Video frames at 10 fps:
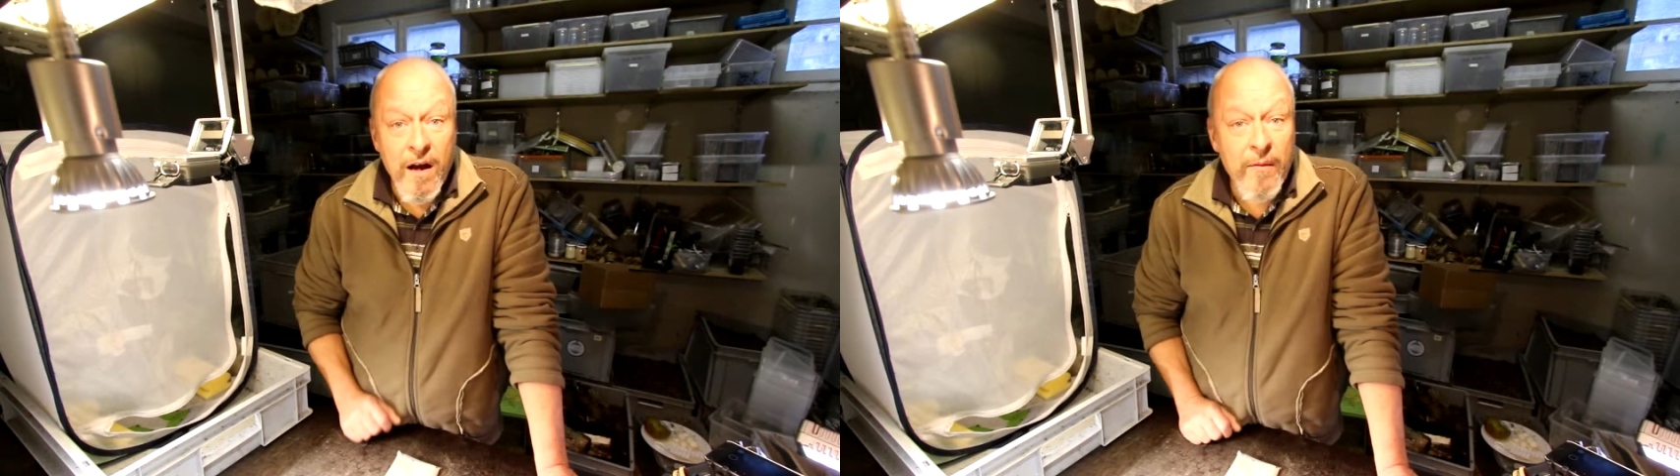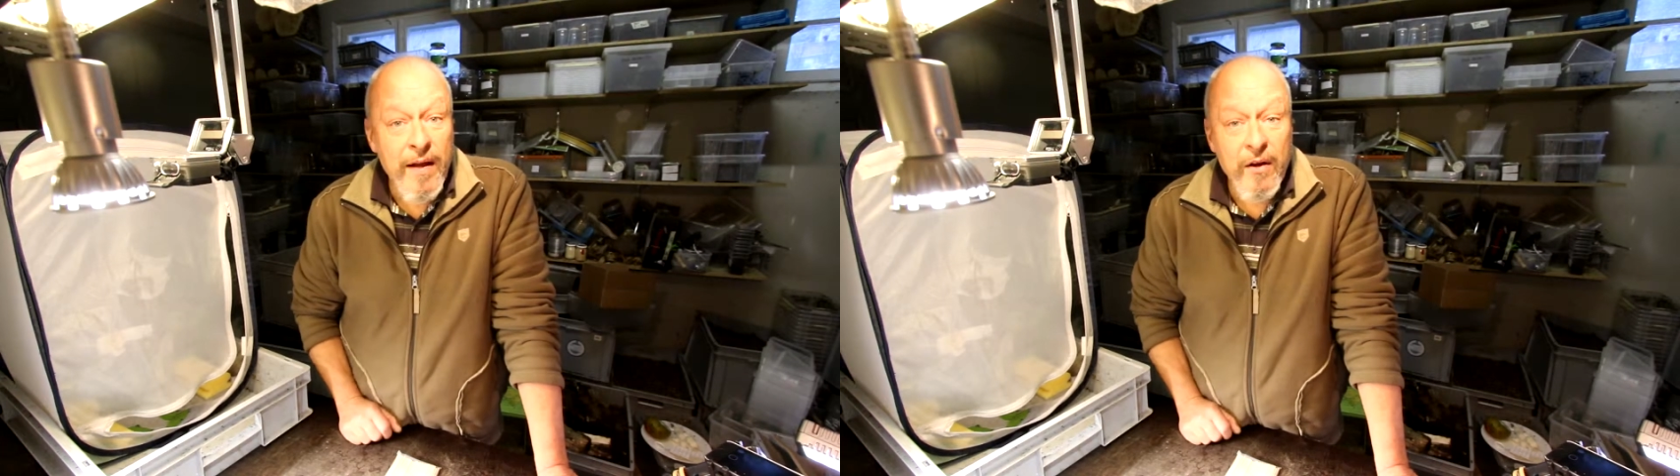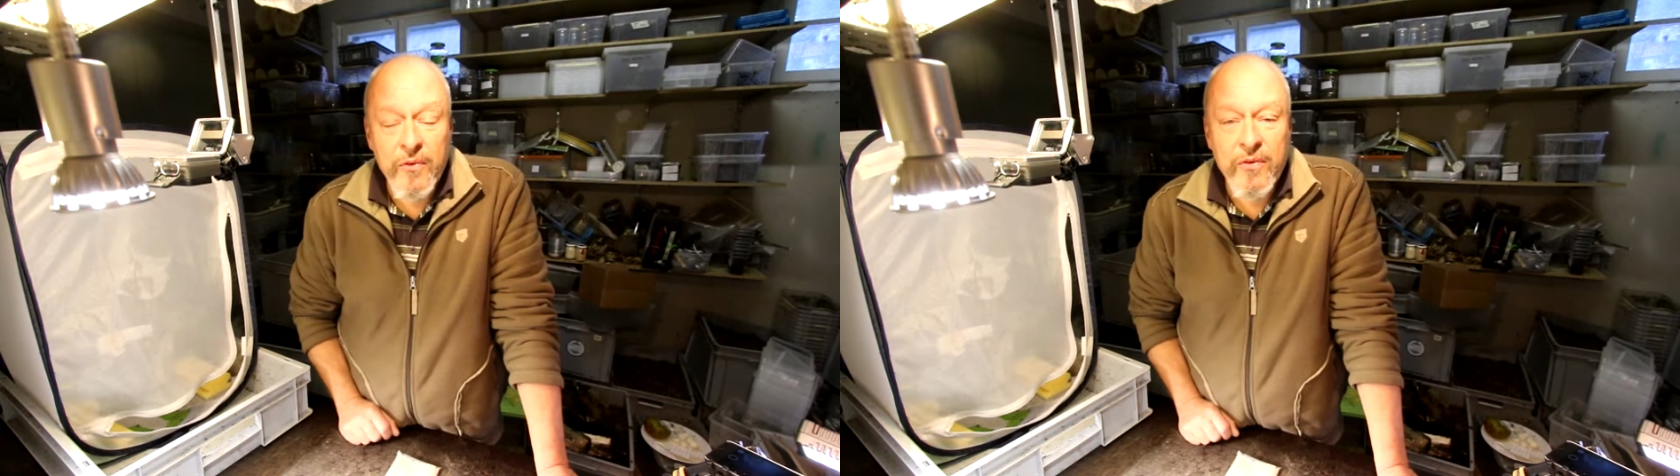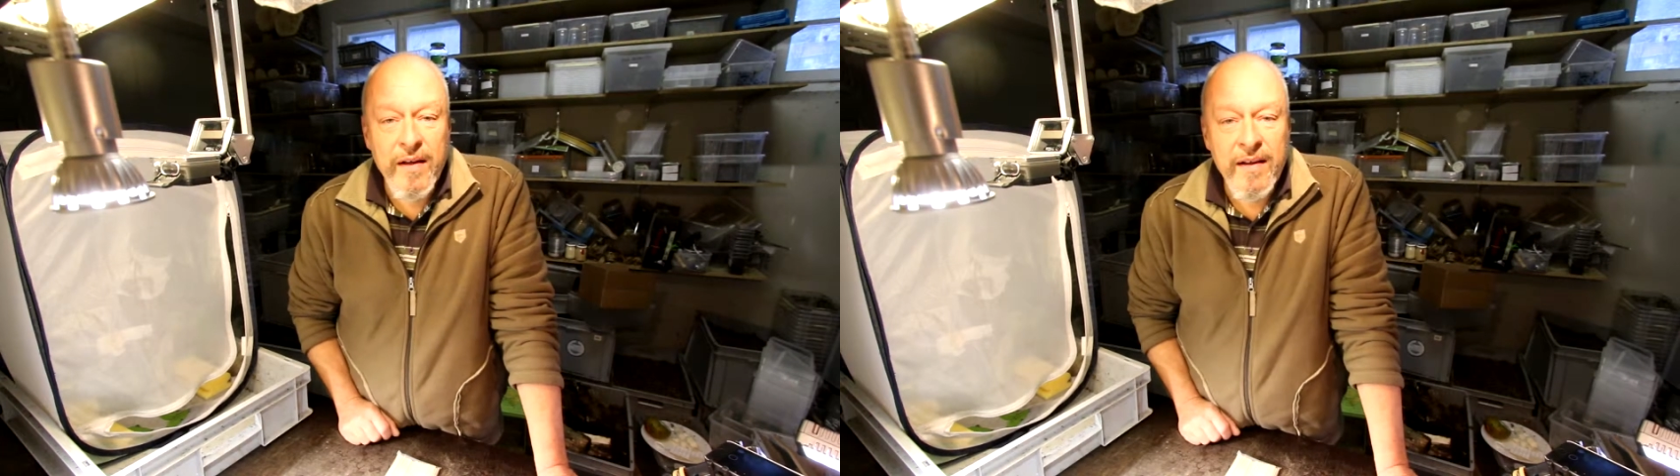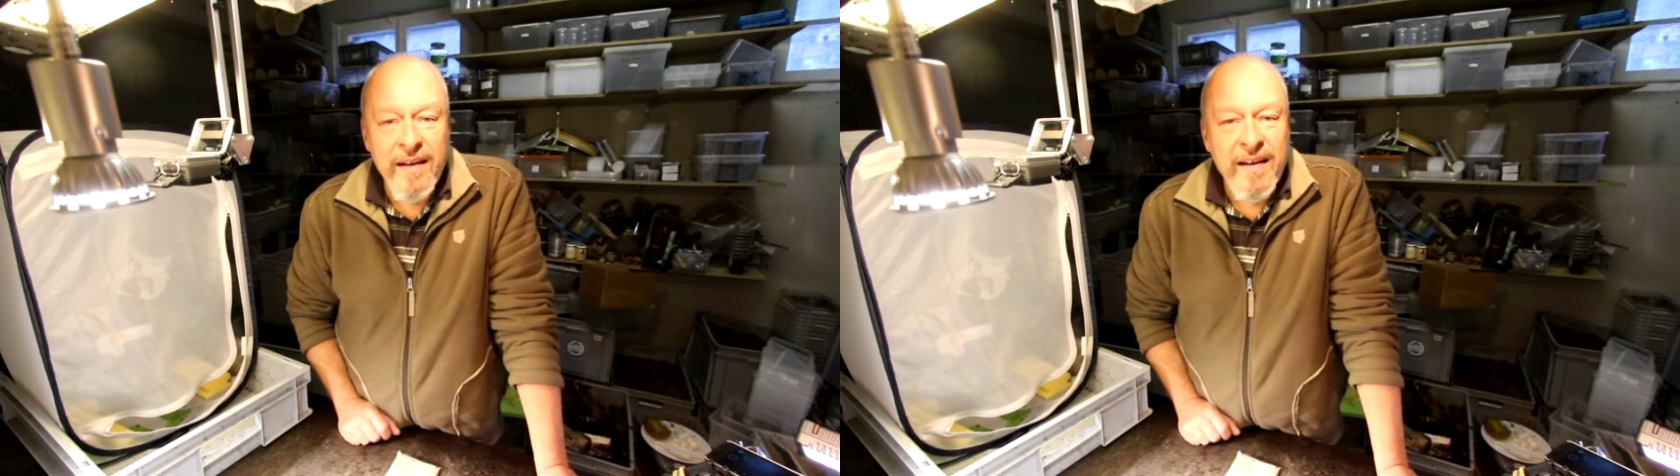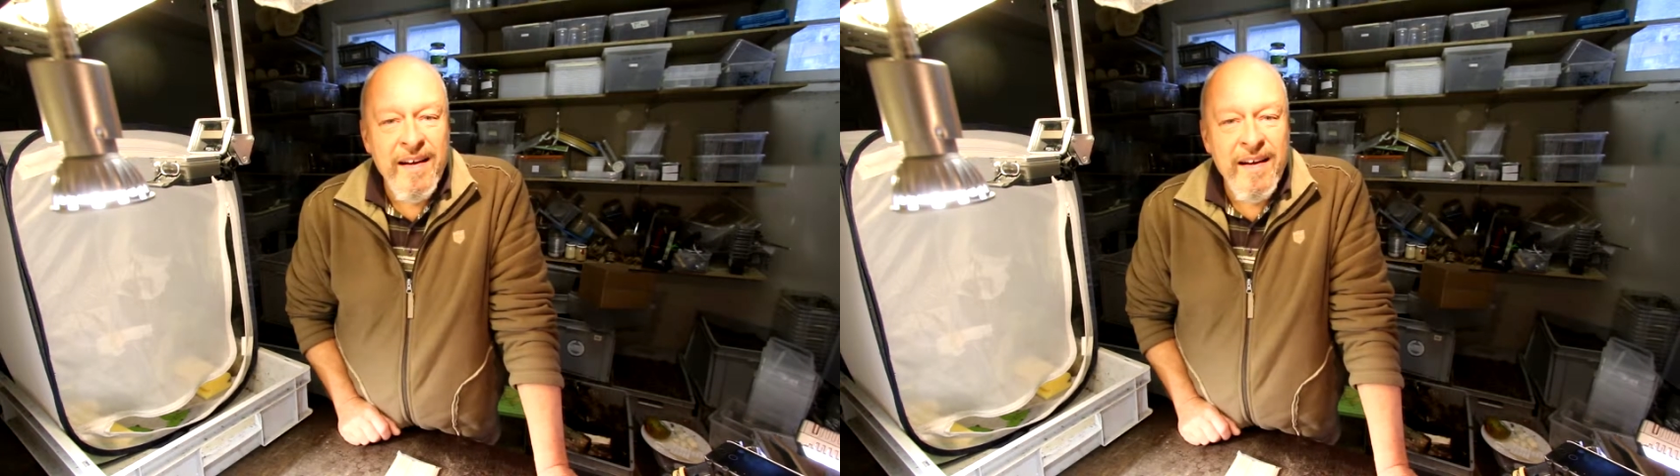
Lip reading: where nothing